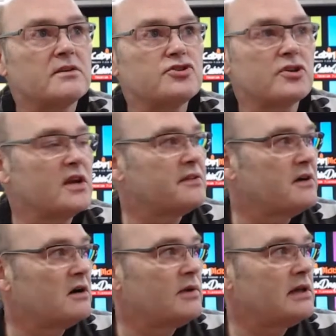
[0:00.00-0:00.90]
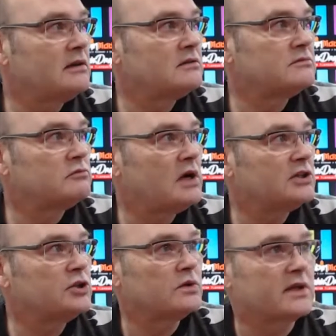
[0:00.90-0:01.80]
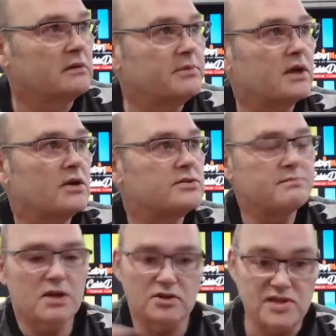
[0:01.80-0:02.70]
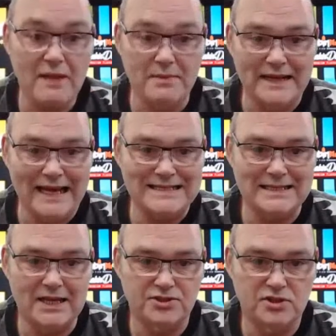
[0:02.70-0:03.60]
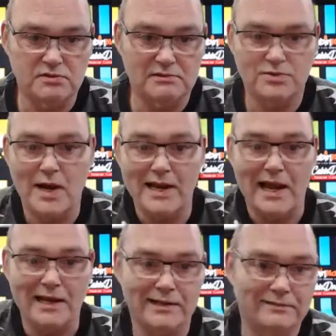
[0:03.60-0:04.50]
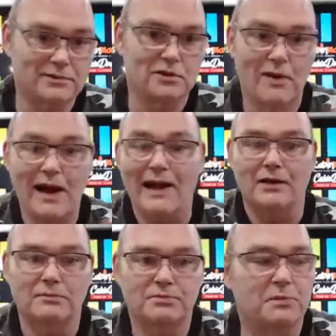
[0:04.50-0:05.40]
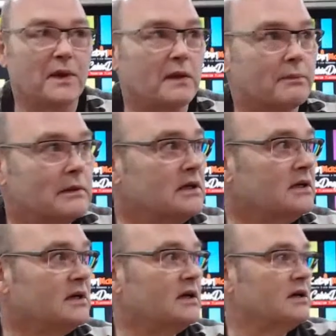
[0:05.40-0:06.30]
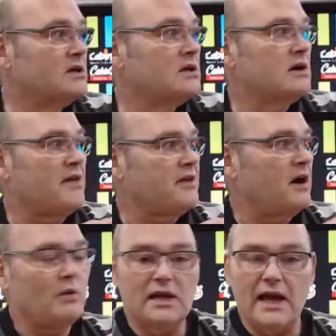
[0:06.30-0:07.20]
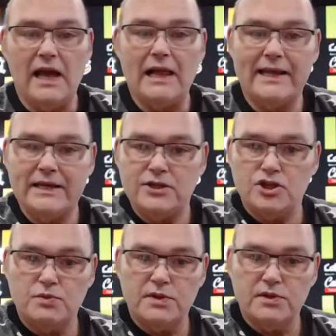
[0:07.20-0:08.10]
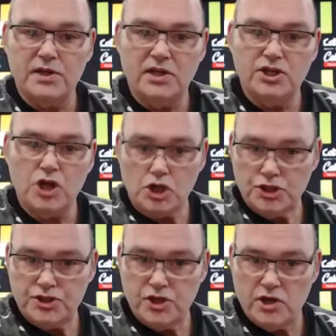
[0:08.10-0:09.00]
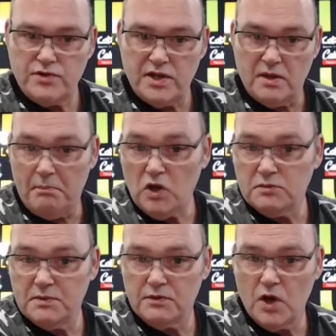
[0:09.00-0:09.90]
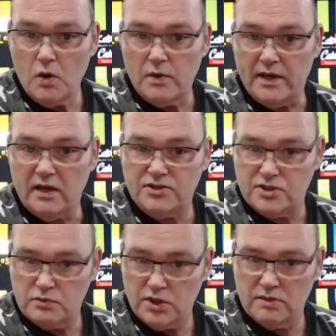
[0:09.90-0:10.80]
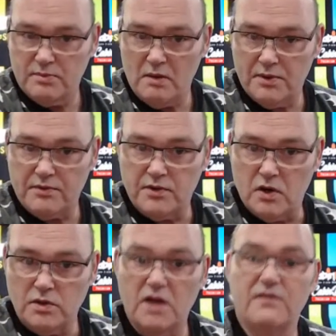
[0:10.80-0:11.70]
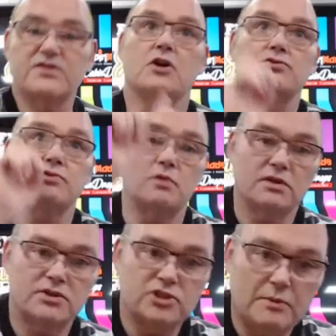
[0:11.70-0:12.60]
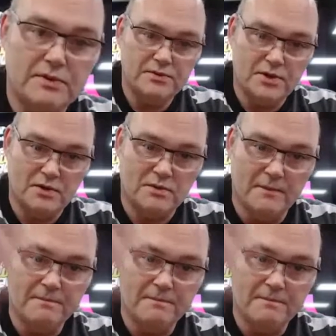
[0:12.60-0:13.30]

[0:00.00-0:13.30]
So then I thought, well, what I'll do then, because I'm in isolation as well, so I can't go out to people. I thought, well, I'll get in touch with the doctor's surgery at the bottom of the road here, because there's one at the bottom of the road, and there's also one at the top road.